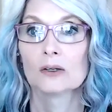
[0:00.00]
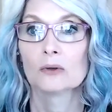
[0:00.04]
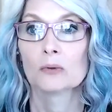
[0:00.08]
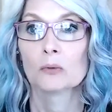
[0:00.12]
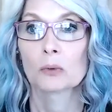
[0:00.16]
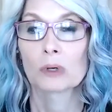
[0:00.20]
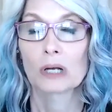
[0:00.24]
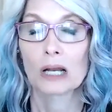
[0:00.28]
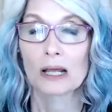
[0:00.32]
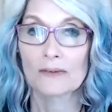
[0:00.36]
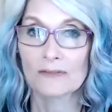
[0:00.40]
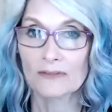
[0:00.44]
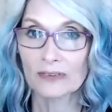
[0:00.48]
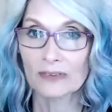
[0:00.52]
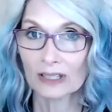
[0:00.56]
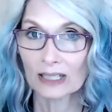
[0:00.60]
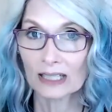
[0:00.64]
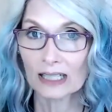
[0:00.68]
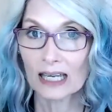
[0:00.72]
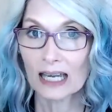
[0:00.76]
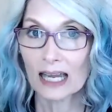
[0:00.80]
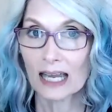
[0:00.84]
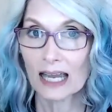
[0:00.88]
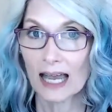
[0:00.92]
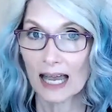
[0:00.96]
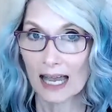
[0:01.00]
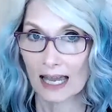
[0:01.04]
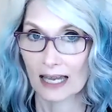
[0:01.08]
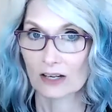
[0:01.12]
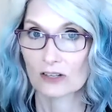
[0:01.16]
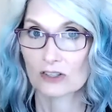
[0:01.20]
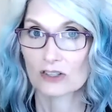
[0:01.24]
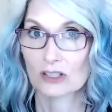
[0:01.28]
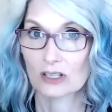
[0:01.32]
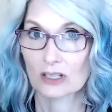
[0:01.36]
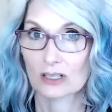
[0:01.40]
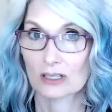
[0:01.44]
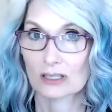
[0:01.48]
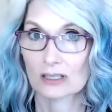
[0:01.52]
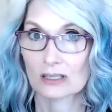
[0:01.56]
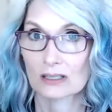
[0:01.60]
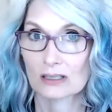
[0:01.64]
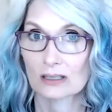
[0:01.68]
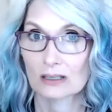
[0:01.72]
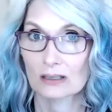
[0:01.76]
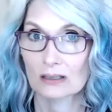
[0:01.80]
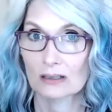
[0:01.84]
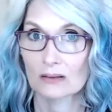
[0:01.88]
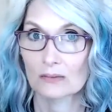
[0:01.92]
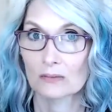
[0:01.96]
When I'm feeling
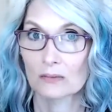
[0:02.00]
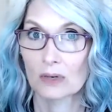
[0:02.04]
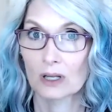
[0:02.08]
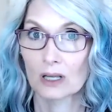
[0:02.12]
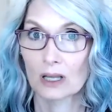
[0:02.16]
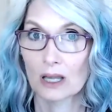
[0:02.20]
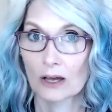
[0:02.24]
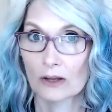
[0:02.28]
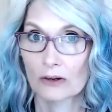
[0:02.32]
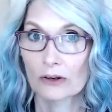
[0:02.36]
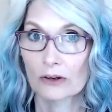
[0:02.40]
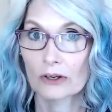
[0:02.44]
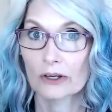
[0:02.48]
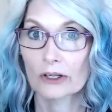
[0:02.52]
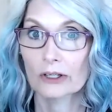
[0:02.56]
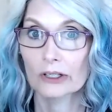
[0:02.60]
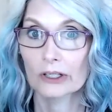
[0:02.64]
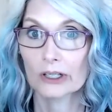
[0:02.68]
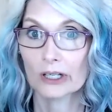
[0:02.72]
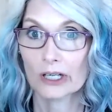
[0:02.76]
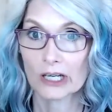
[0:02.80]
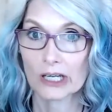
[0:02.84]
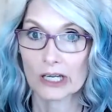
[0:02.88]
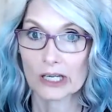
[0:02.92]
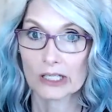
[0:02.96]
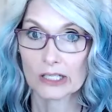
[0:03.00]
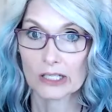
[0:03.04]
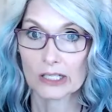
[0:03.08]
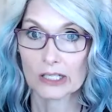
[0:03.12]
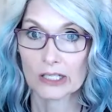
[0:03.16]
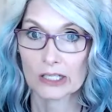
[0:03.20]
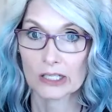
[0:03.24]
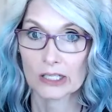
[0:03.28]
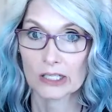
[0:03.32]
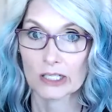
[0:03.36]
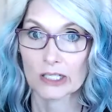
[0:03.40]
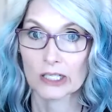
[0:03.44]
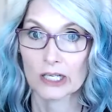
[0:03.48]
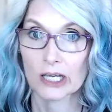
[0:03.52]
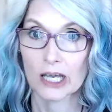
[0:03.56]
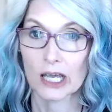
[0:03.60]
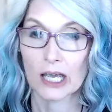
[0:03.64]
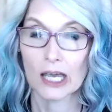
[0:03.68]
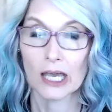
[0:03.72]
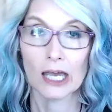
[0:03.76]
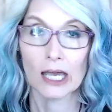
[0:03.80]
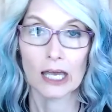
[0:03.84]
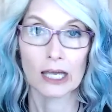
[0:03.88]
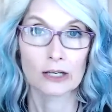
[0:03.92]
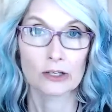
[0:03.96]
anxious, Milano cookies
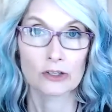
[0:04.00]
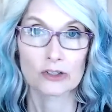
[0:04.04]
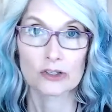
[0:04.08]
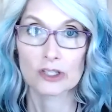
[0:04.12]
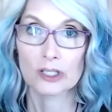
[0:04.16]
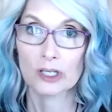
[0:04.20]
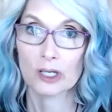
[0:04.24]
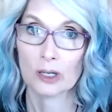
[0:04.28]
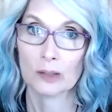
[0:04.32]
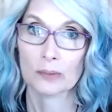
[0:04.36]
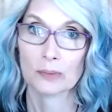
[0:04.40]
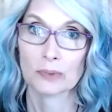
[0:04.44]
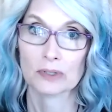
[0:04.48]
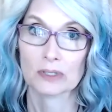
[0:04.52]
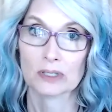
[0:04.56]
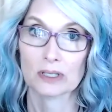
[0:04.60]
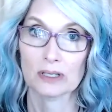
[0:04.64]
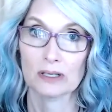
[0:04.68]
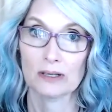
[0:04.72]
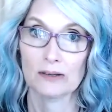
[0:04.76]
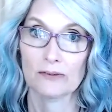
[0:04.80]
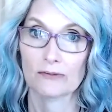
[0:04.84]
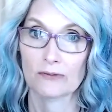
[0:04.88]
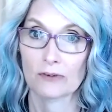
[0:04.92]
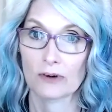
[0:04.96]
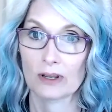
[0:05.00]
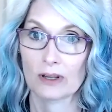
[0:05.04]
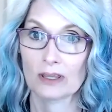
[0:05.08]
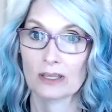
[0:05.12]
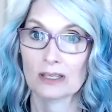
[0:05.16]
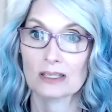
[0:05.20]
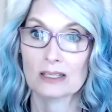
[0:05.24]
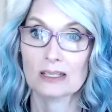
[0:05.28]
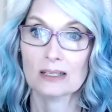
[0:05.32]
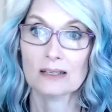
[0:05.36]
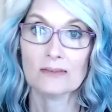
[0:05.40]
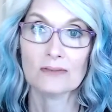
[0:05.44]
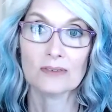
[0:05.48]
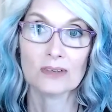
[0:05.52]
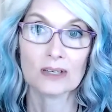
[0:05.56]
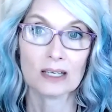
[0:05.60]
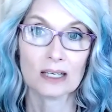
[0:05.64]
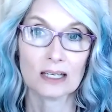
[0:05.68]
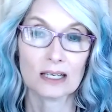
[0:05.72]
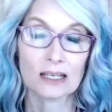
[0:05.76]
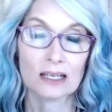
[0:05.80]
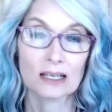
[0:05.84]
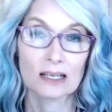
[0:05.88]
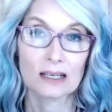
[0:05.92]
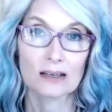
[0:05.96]
and chips in front of the
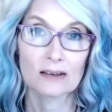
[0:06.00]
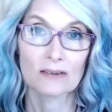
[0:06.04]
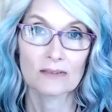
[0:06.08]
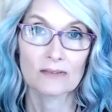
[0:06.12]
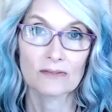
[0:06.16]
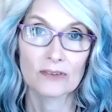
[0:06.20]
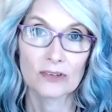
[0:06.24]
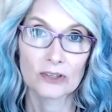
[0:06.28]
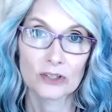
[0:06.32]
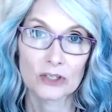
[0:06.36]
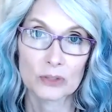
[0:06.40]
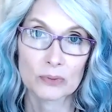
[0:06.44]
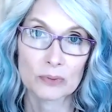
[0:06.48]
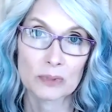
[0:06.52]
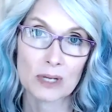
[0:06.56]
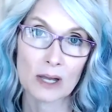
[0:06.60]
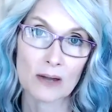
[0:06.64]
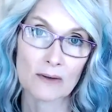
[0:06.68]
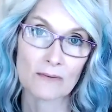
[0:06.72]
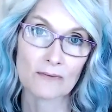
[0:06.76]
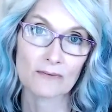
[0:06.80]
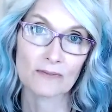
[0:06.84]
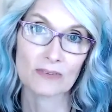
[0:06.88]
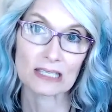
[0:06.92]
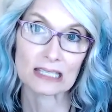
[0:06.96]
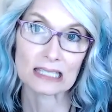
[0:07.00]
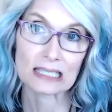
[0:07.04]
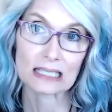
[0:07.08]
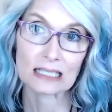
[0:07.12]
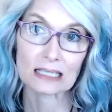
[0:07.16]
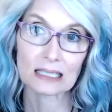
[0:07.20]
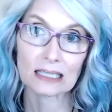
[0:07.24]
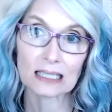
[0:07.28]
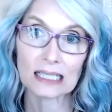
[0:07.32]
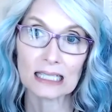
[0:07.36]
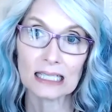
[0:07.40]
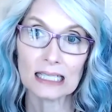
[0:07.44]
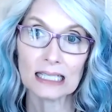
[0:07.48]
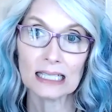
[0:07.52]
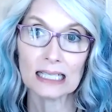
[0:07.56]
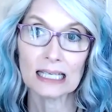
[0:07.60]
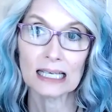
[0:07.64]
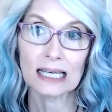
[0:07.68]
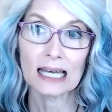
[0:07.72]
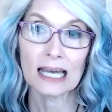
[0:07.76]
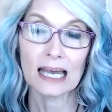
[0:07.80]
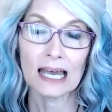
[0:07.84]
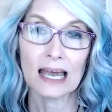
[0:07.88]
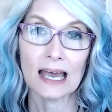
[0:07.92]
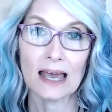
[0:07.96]
TV fills me up physically,
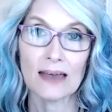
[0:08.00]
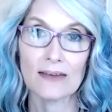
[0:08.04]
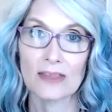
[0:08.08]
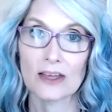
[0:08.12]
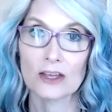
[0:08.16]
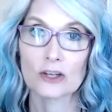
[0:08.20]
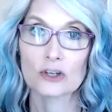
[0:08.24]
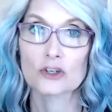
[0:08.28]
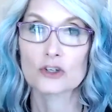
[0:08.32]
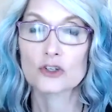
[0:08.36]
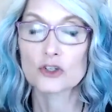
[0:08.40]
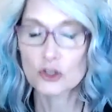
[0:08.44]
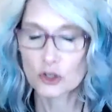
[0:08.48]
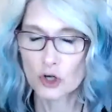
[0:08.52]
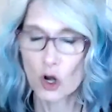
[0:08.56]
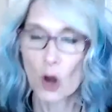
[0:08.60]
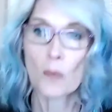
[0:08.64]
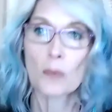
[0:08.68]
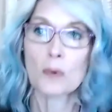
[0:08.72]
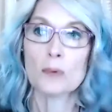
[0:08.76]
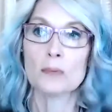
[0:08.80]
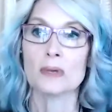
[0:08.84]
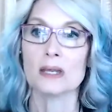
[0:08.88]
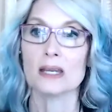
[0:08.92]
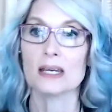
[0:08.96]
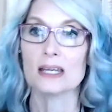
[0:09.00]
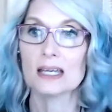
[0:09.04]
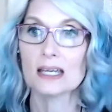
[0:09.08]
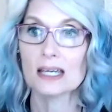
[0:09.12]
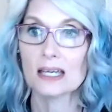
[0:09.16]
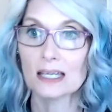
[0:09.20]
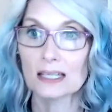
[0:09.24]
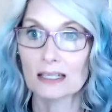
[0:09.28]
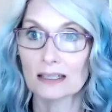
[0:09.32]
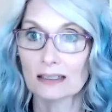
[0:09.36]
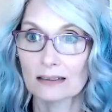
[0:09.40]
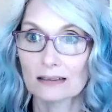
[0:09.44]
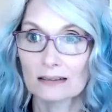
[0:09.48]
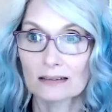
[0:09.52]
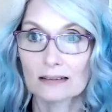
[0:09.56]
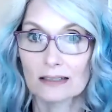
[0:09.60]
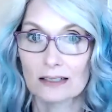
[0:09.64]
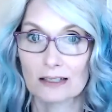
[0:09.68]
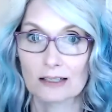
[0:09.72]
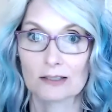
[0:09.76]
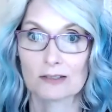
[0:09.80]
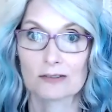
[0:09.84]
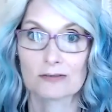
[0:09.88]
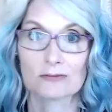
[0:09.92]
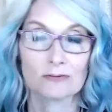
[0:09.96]
and that dopamine hit
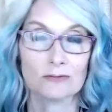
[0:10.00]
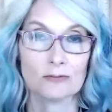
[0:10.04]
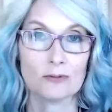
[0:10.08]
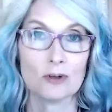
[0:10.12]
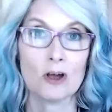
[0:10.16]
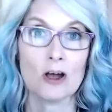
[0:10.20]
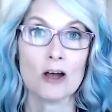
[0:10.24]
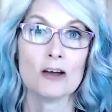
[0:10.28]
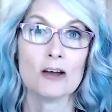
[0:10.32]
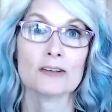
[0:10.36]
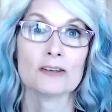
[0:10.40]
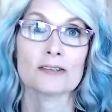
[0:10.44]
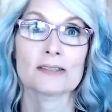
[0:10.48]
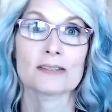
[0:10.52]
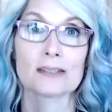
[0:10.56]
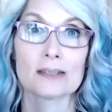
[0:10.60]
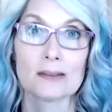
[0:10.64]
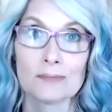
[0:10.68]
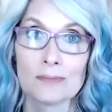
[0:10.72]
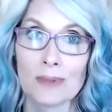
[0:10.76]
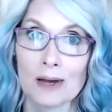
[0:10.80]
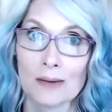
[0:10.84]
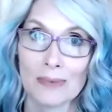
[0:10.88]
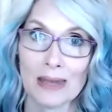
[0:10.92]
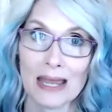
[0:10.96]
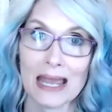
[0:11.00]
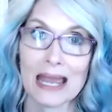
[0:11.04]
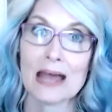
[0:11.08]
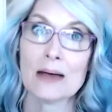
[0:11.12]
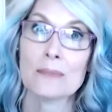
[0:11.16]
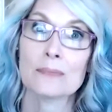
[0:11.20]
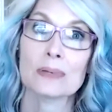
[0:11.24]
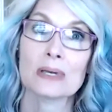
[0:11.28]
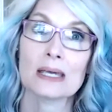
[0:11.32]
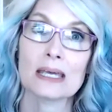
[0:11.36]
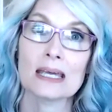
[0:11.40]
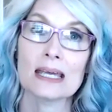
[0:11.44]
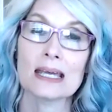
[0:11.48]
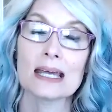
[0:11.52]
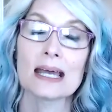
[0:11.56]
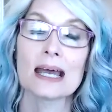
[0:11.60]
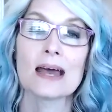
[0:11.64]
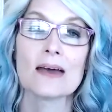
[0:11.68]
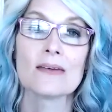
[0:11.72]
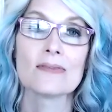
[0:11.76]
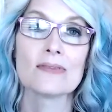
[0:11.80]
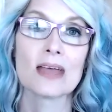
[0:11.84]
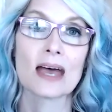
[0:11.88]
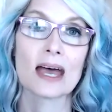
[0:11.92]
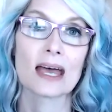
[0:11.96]
is awesome. I'm happy,
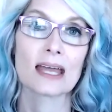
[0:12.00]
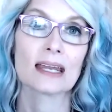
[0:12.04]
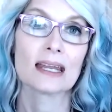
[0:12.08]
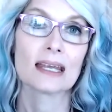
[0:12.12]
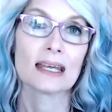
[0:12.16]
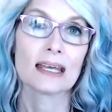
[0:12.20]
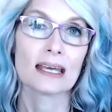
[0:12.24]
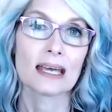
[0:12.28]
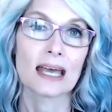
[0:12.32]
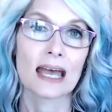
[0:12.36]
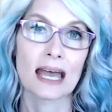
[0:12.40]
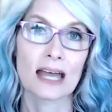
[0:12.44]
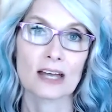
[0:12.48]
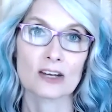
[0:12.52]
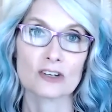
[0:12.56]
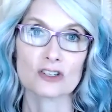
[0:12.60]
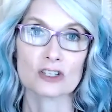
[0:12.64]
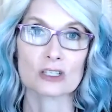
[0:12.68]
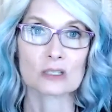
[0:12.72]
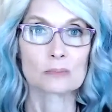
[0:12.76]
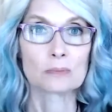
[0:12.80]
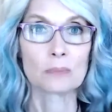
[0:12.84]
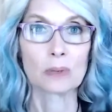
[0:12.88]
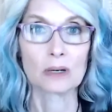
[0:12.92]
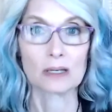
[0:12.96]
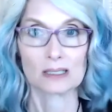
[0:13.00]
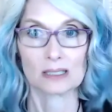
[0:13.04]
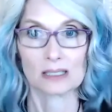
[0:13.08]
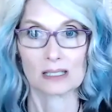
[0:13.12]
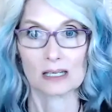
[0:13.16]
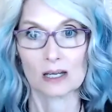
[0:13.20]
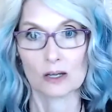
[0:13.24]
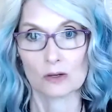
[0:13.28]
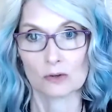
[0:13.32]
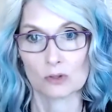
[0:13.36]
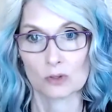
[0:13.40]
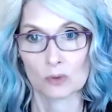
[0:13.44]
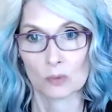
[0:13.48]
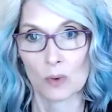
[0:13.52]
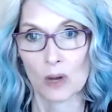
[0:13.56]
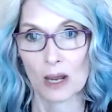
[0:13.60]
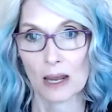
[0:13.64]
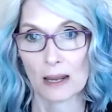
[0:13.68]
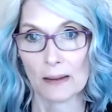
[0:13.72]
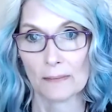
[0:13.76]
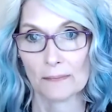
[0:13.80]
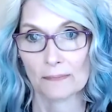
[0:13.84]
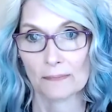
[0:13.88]
and that anxious buzzing goes away.